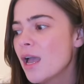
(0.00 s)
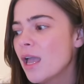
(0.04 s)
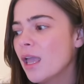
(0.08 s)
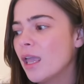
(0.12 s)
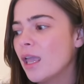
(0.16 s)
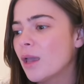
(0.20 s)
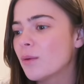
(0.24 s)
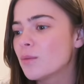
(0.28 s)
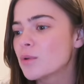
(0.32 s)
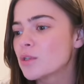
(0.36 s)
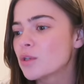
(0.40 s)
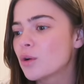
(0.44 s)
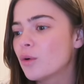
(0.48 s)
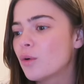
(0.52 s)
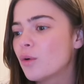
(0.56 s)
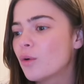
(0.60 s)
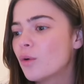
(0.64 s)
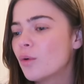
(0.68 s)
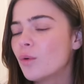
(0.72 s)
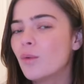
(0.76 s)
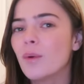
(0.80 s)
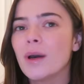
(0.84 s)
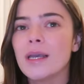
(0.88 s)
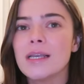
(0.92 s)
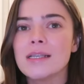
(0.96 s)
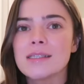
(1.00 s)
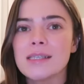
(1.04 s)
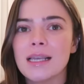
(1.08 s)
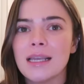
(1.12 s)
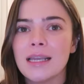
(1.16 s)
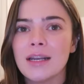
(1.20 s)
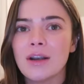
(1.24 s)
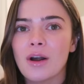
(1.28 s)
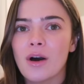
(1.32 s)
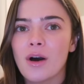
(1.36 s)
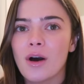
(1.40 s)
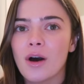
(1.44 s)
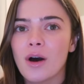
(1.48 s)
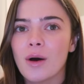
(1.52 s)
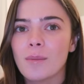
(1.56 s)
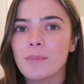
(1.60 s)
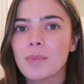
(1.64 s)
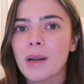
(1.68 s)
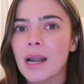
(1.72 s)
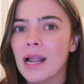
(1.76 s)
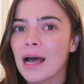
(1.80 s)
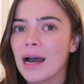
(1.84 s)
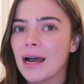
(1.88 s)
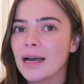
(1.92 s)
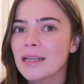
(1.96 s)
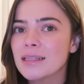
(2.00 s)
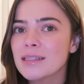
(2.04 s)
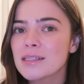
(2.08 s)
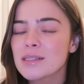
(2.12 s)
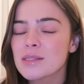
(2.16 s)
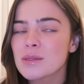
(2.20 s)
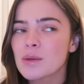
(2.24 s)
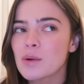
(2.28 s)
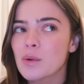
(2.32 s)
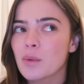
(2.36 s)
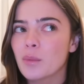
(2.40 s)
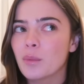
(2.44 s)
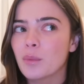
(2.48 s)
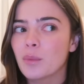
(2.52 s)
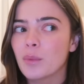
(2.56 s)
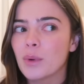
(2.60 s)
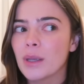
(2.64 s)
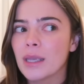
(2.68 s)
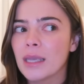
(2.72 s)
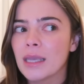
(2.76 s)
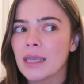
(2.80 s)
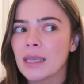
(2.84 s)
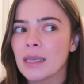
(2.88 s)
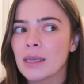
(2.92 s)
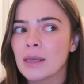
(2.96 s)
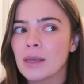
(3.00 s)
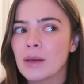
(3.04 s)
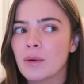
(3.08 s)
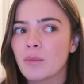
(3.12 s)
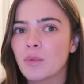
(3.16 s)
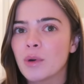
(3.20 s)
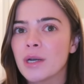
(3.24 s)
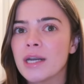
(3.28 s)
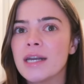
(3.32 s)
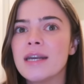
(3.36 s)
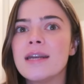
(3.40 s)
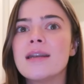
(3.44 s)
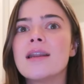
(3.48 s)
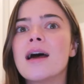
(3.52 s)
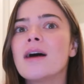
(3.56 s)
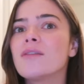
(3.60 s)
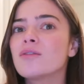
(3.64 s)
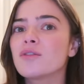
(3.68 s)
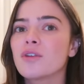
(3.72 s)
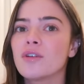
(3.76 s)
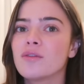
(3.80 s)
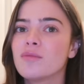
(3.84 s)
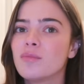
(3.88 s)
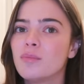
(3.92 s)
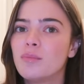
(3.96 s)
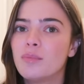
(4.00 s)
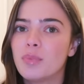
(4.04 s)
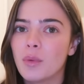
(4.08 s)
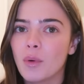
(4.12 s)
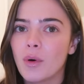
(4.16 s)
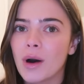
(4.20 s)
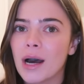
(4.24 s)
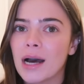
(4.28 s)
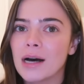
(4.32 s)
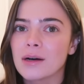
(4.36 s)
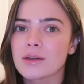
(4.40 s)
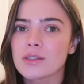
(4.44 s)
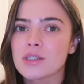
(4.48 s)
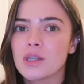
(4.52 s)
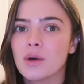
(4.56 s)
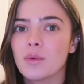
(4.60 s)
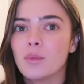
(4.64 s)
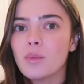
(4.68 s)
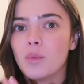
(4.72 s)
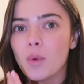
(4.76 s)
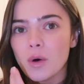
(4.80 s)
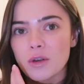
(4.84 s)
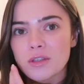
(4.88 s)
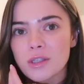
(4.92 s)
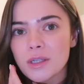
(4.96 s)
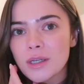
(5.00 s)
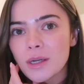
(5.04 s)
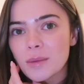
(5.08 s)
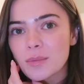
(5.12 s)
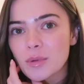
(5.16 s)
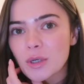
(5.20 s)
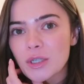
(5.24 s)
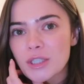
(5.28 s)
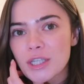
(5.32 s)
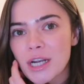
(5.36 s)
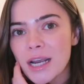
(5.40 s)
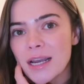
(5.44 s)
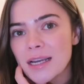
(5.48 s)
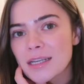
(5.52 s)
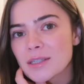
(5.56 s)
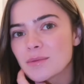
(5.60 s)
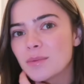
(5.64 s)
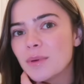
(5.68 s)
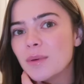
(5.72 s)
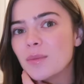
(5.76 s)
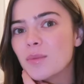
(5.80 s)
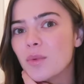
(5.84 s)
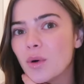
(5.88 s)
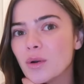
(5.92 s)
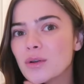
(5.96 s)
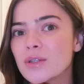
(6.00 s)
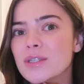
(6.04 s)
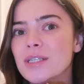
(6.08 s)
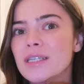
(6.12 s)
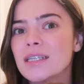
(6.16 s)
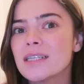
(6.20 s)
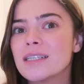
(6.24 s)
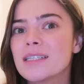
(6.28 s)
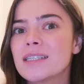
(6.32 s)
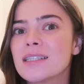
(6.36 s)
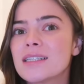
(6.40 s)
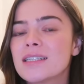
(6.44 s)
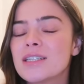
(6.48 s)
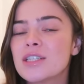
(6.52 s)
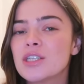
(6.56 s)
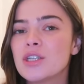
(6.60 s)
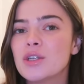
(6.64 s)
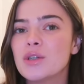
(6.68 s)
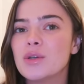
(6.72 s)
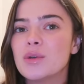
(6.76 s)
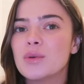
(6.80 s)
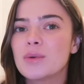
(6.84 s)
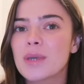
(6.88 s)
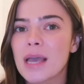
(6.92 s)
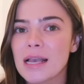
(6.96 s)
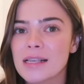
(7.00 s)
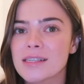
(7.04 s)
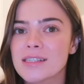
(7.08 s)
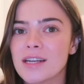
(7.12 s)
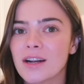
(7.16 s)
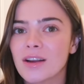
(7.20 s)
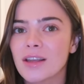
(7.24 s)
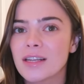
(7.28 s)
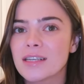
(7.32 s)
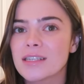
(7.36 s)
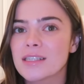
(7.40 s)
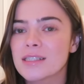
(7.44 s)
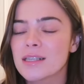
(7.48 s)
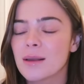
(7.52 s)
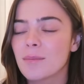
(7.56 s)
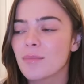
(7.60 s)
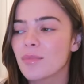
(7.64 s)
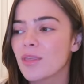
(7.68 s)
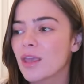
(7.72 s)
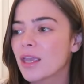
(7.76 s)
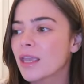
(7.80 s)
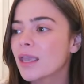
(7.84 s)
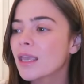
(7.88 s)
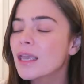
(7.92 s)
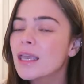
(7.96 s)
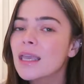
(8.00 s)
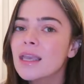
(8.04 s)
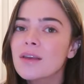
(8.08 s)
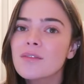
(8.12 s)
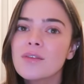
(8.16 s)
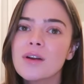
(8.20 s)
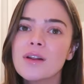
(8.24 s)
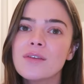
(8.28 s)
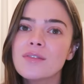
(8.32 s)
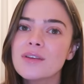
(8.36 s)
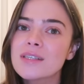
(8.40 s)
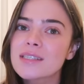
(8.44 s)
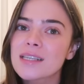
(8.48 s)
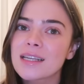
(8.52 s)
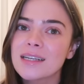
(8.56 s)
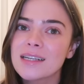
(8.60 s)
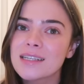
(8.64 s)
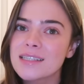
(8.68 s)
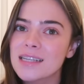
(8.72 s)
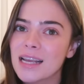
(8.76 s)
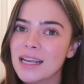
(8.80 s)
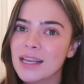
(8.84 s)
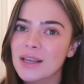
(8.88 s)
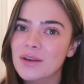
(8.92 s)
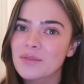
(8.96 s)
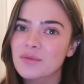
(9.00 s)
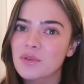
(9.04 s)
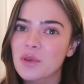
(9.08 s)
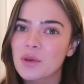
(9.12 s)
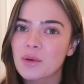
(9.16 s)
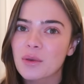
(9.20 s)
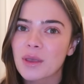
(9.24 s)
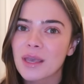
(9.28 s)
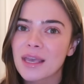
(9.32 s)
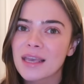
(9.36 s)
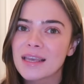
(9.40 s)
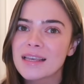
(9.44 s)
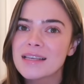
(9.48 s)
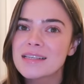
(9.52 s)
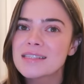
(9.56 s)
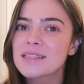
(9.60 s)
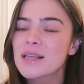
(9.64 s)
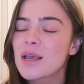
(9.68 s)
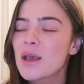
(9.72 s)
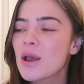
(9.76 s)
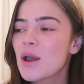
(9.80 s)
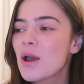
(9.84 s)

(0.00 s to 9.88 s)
It was always in our plans. We would never have bought a house that wasn't a project. We wanted to get stuck into something, even if it's going to take a few years.